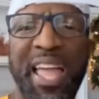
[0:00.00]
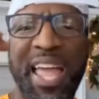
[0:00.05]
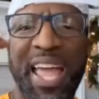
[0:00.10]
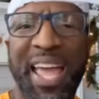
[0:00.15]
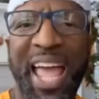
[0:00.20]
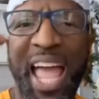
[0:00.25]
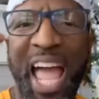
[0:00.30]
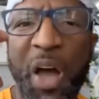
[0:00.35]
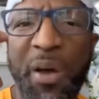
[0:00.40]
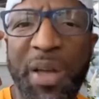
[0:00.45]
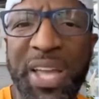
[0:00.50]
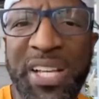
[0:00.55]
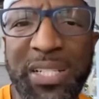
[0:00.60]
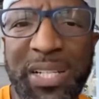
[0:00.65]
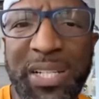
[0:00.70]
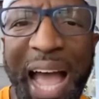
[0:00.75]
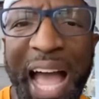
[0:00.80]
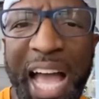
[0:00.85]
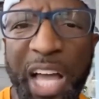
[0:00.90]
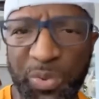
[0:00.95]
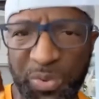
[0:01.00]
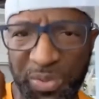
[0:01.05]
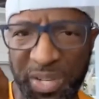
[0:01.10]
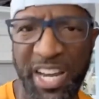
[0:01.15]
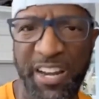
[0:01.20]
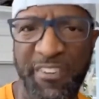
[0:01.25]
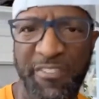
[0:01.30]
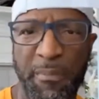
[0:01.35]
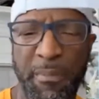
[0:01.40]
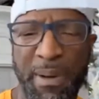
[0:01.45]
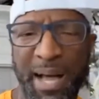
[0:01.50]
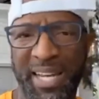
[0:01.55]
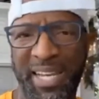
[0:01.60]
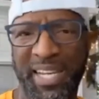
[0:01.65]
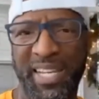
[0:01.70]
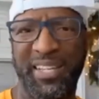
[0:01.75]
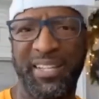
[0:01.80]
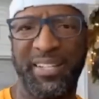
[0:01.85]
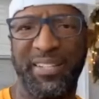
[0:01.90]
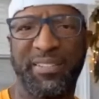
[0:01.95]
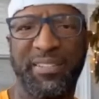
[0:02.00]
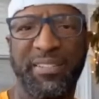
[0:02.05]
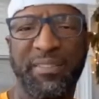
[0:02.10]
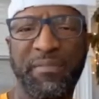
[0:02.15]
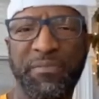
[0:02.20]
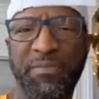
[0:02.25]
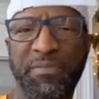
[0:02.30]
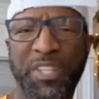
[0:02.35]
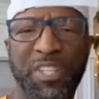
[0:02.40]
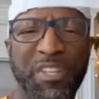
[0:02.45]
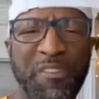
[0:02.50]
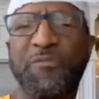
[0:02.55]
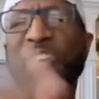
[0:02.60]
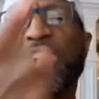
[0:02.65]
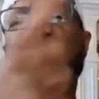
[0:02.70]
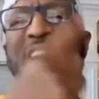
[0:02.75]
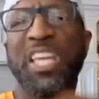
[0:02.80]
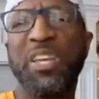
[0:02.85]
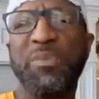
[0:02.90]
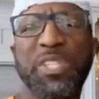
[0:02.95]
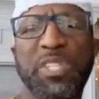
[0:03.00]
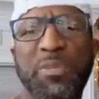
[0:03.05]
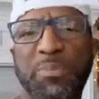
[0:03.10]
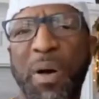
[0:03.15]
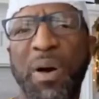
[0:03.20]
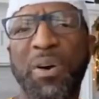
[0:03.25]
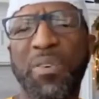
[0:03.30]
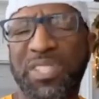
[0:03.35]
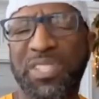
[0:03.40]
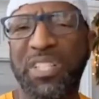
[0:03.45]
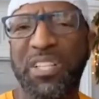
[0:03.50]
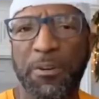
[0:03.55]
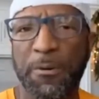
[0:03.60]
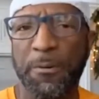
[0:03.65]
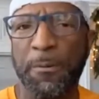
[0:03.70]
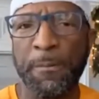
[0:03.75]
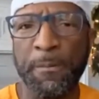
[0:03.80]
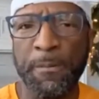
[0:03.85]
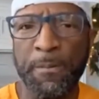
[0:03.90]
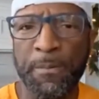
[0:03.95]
and how entitled everybody is. The fuck he was supposed to do.